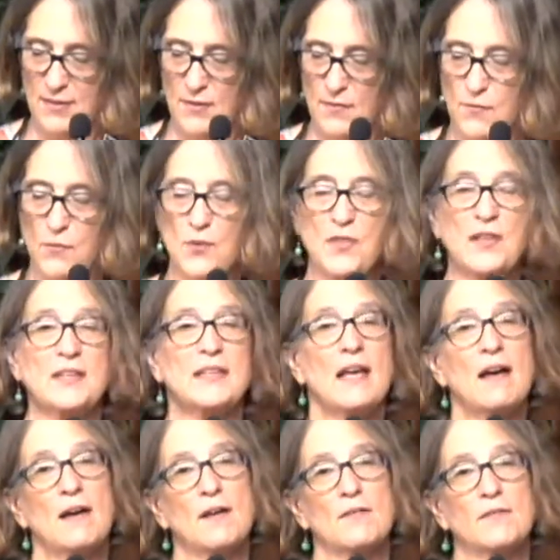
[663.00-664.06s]
for the
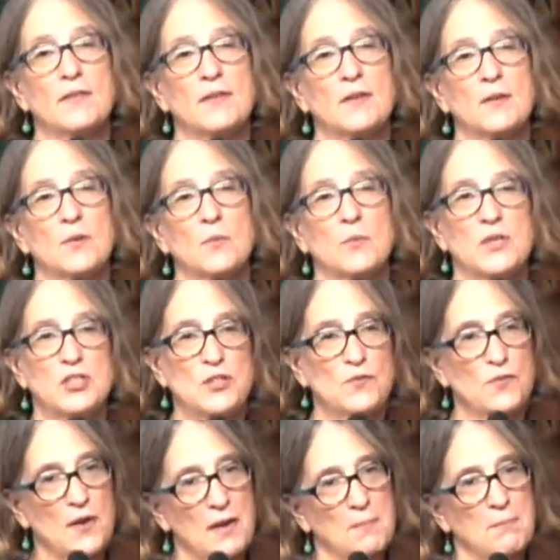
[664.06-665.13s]
love which
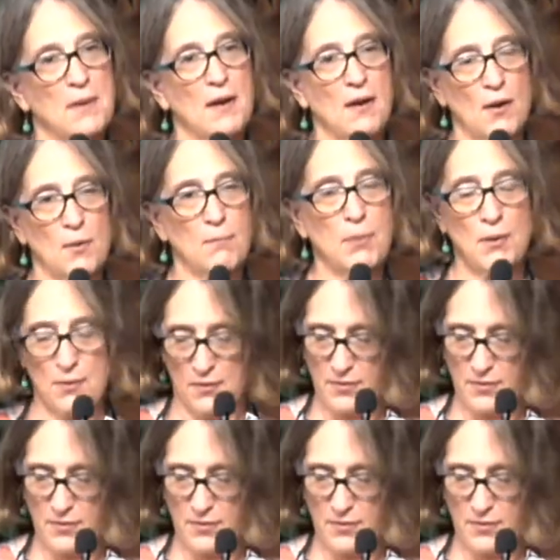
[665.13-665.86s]
from our birth.